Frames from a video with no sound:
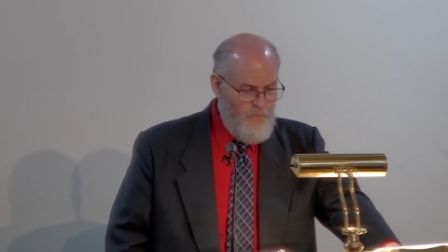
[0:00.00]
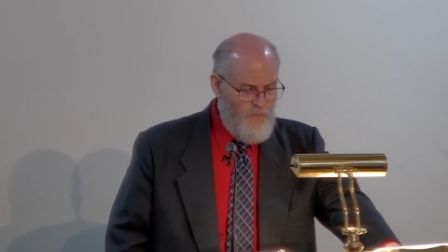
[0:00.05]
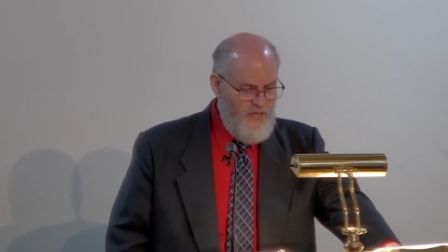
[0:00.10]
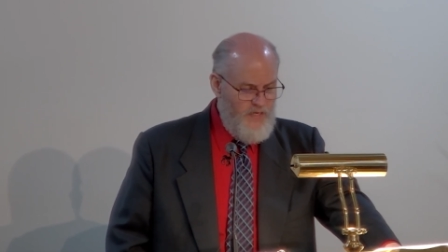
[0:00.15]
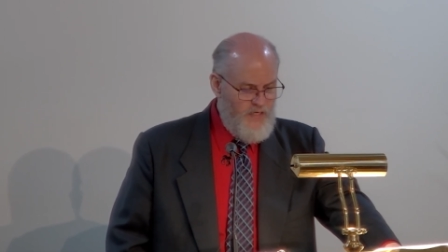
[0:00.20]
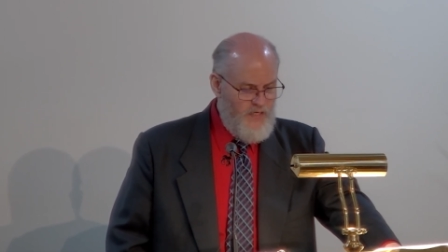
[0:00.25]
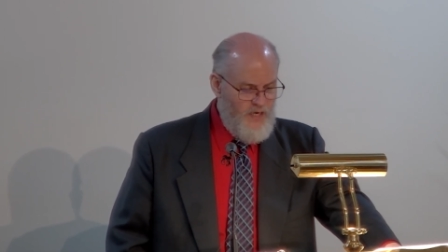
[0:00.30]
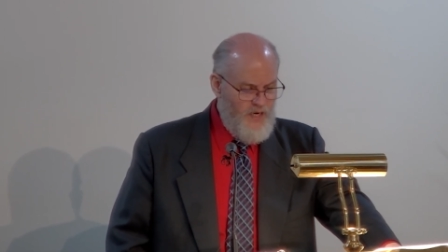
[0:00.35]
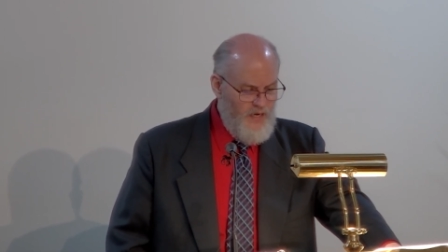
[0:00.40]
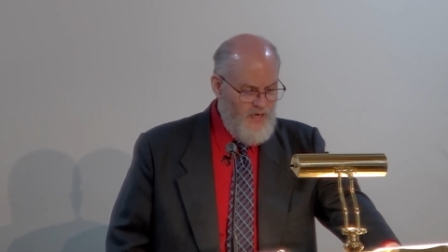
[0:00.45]

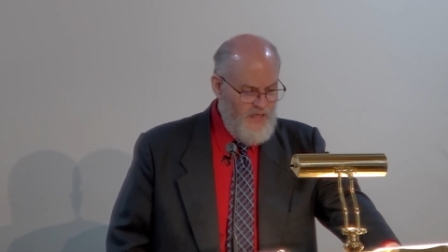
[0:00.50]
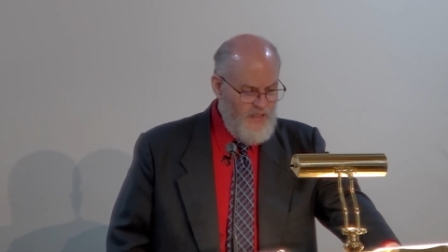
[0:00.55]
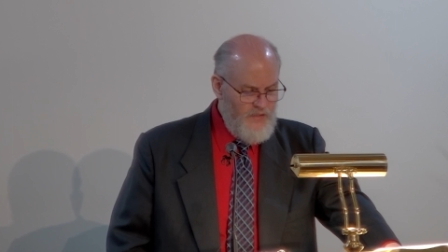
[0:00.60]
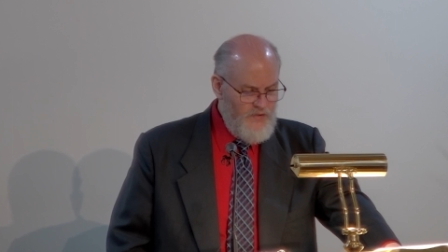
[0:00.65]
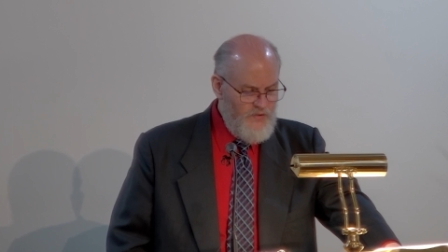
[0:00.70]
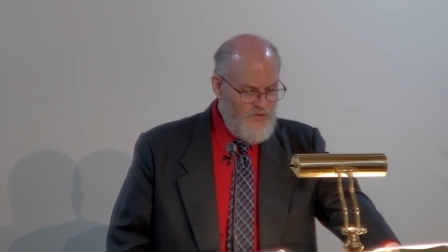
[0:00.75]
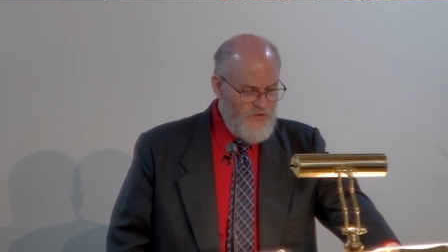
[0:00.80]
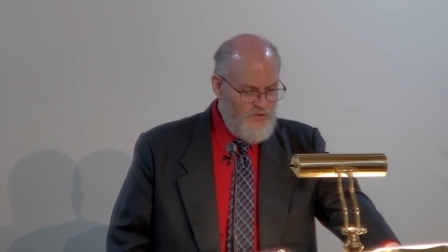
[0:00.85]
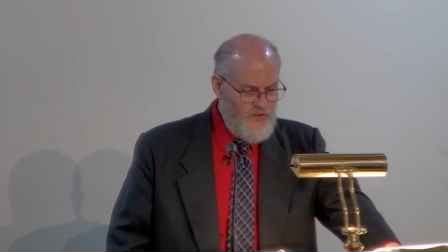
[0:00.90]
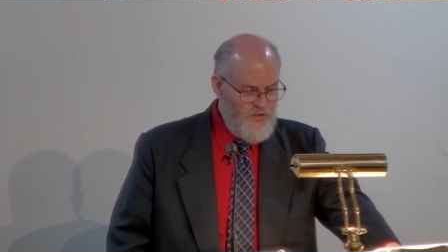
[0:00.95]

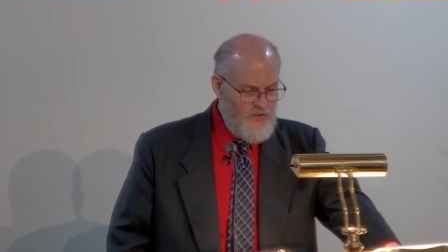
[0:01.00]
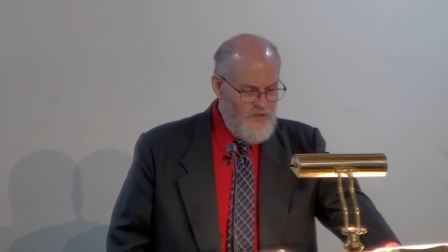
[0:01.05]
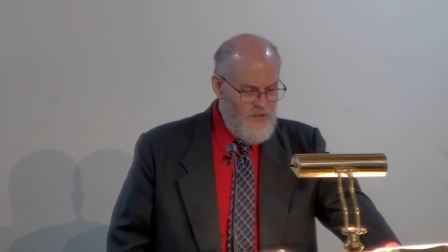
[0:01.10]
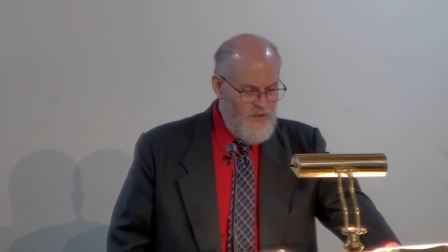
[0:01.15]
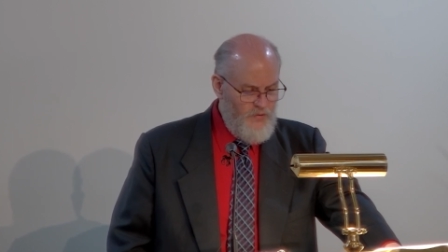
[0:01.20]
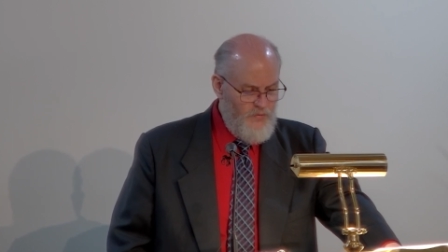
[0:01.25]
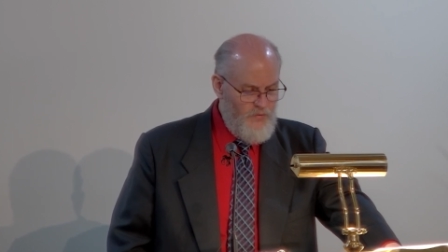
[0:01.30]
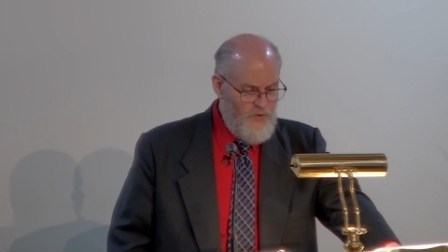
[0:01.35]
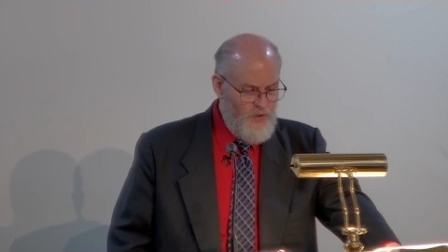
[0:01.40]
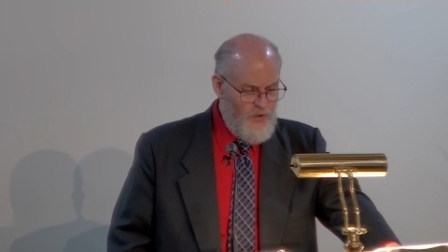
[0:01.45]
because
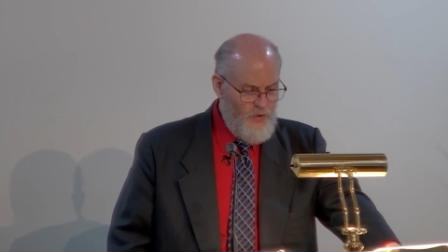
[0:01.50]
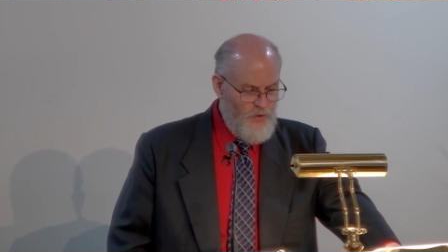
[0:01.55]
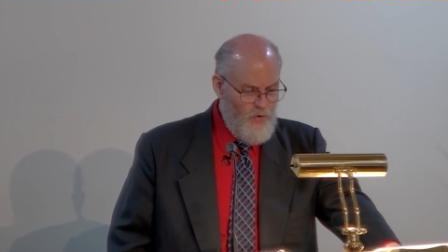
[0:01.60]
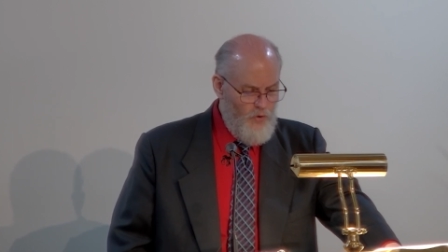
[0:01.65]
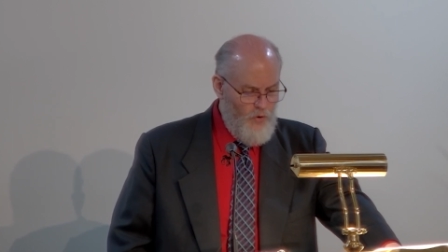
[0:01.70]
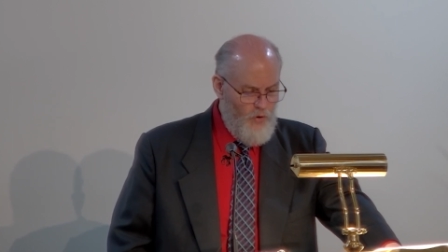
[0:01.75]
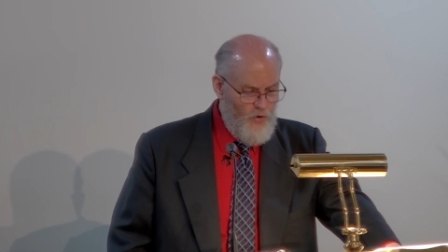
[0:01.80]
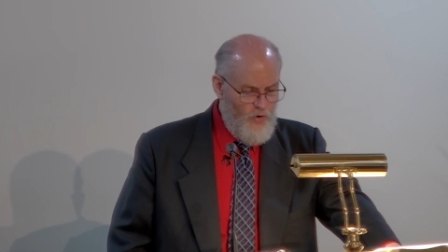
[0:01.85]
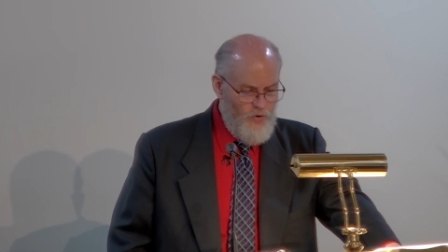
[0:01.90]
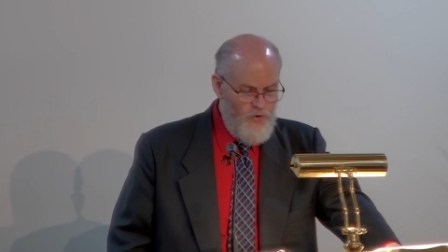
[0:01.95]
the
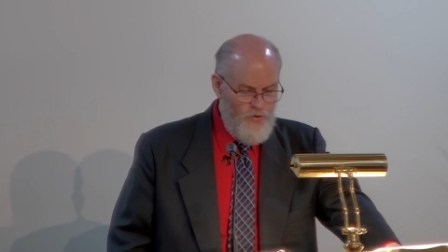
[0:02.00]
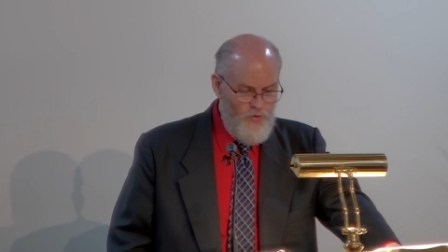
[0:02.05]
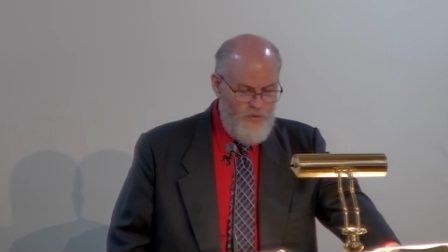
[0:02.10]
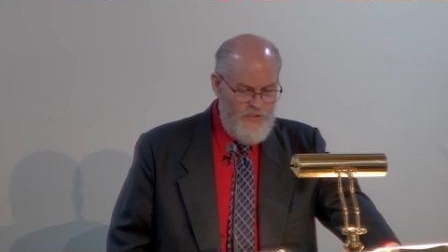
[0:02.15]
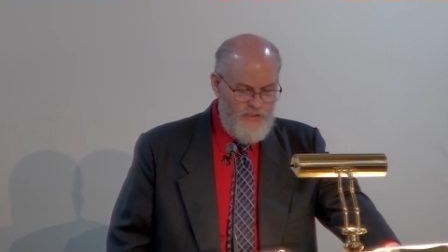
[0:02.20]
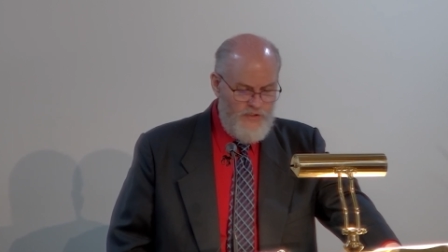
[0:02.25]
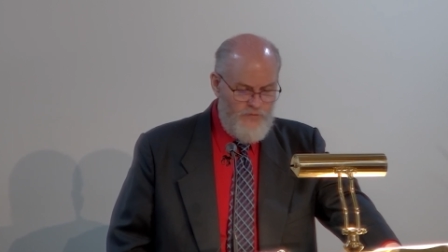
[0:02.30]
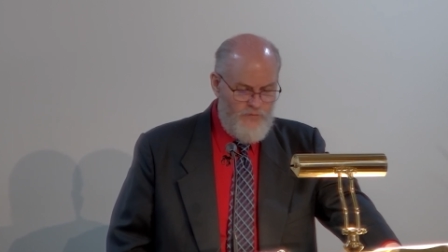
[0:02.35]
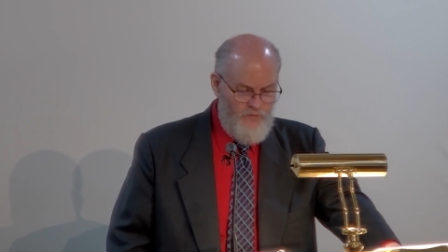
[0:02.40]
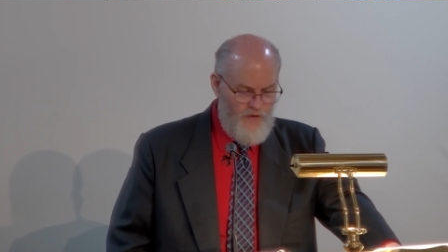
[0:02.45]
Lord
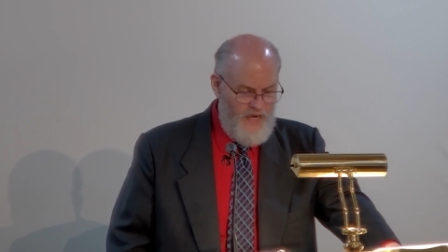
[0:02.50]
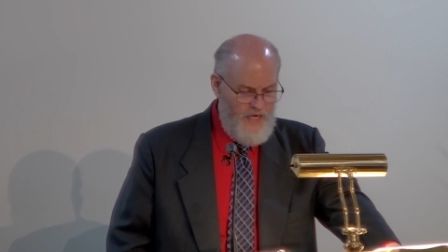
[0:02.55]
who is